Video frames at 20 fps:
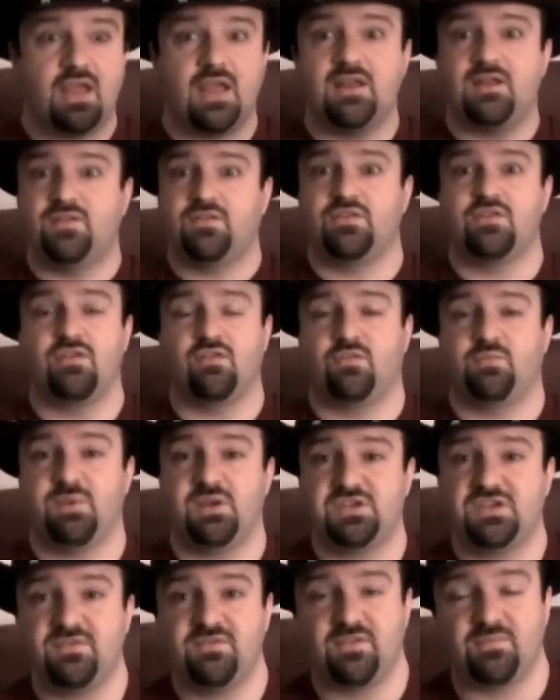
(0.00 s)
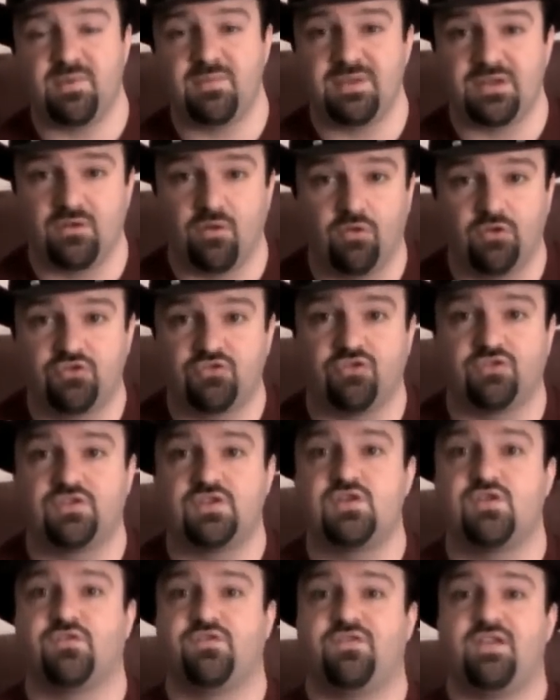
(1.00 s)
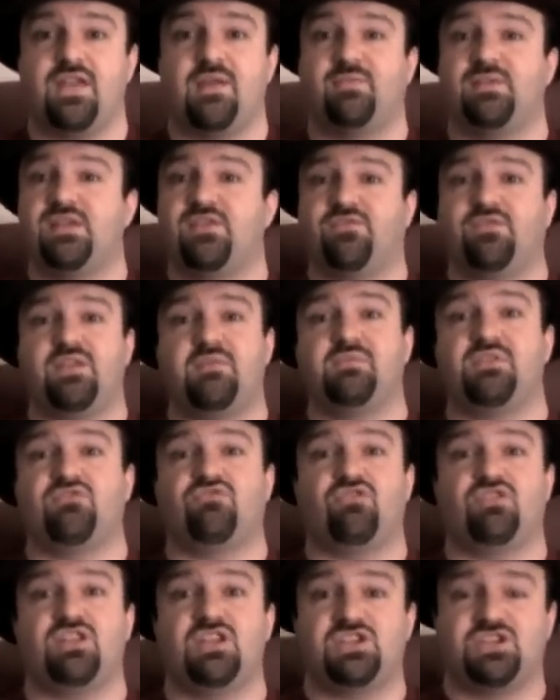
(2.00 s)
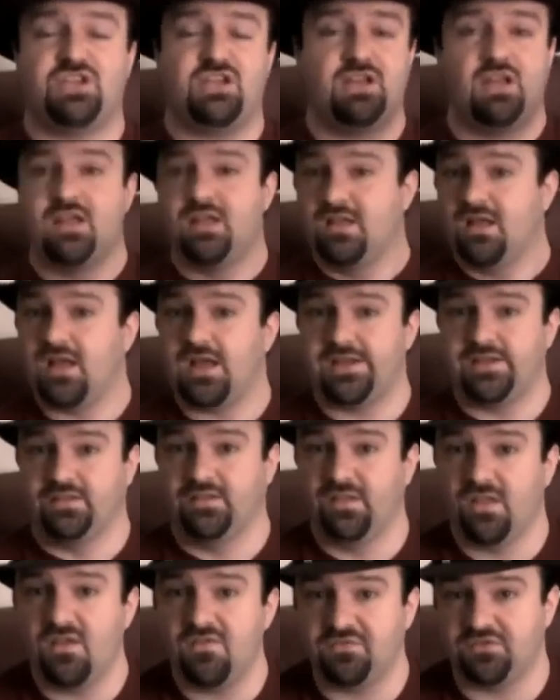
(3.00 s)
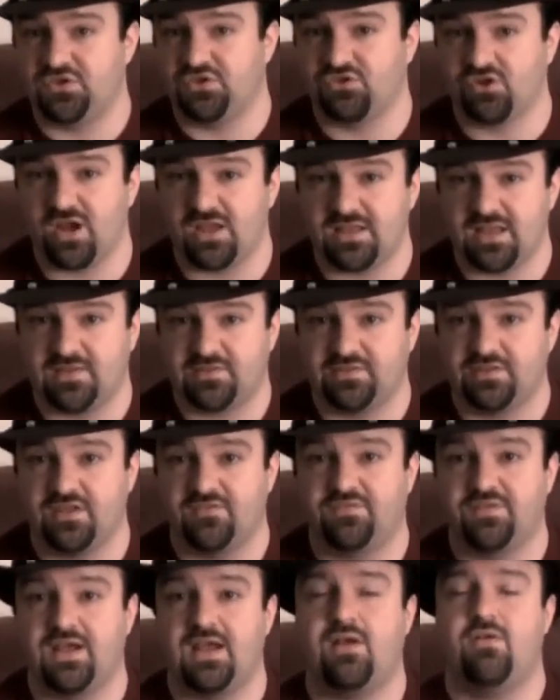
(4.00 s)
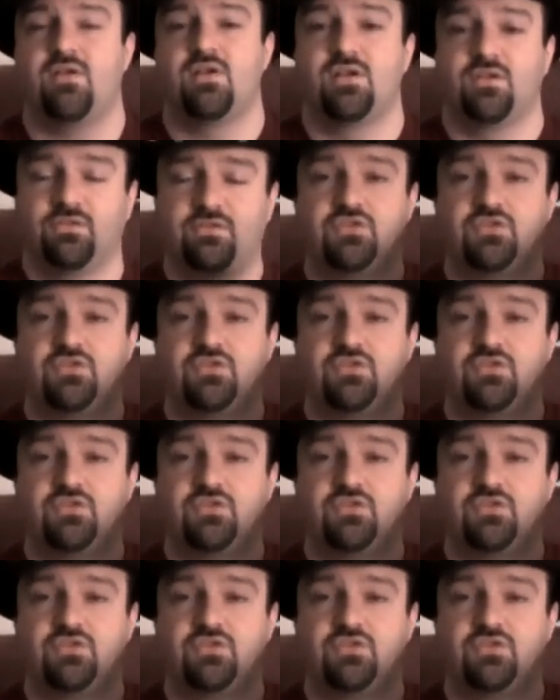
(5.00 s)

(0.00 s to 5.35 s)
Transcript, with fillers: and it's, you know, especially if it's maybe cultural to your family, a family tradition, I love to try that stuff out.